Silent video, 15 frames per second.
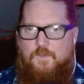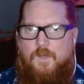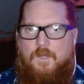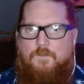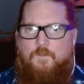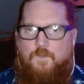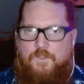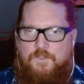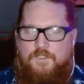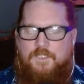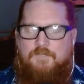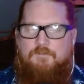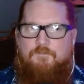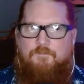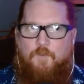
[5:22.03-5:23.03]
are
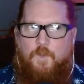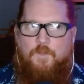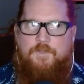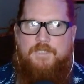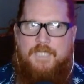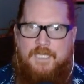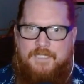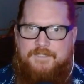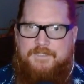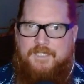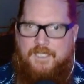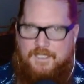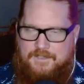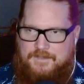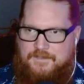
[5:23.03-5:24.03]
working for the
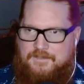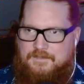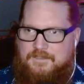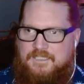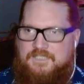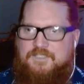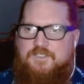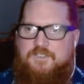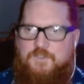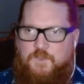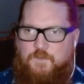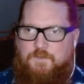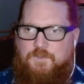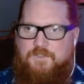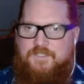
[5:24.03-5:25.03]
SS. It's super